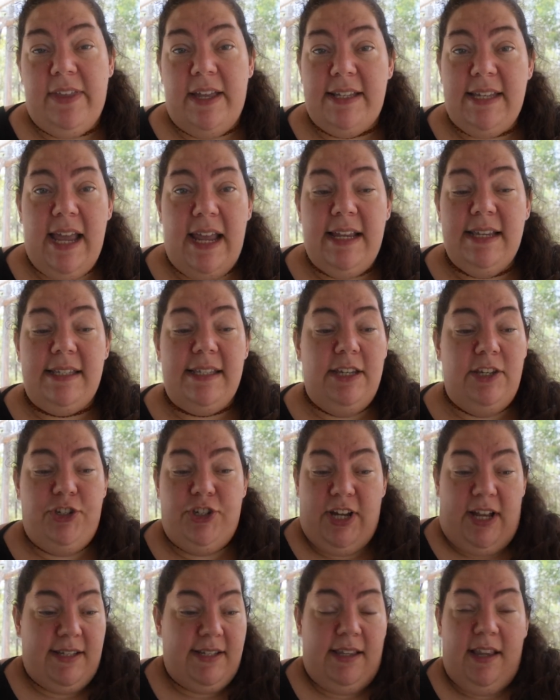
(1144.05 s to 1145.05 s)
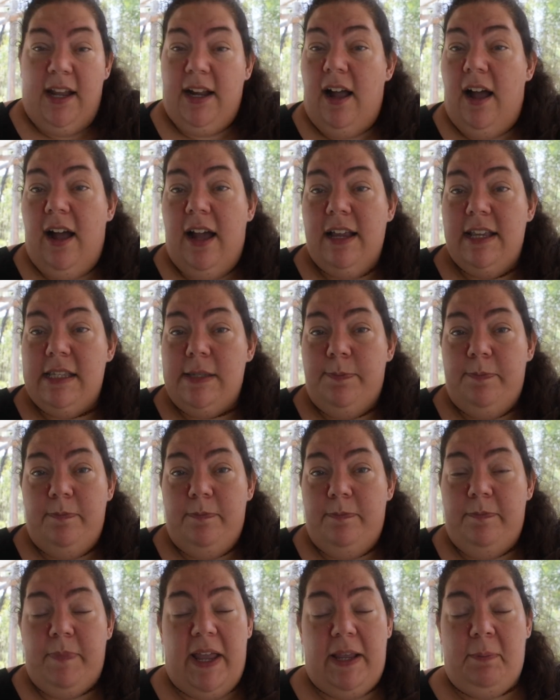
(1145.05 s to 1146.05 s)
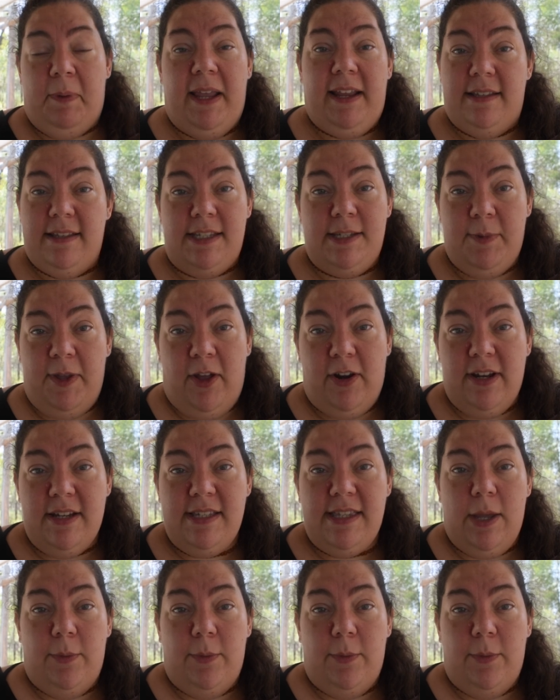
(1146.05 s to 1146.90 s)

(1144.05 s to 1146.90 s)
They tasted just like Heinz baked beans, to be honest.